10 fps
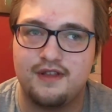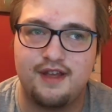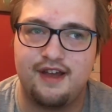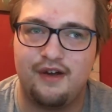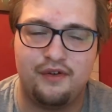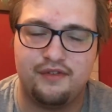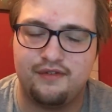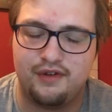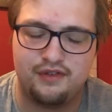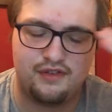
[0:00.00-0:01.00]
uh, on
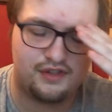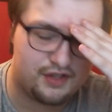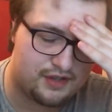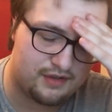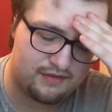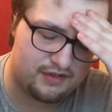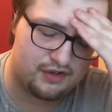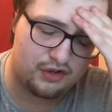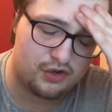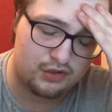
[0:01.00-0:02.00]
on the
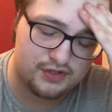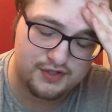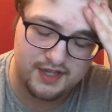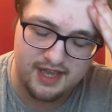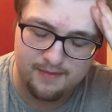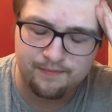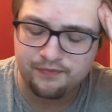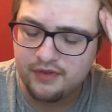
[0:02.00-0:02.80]
not cults, the um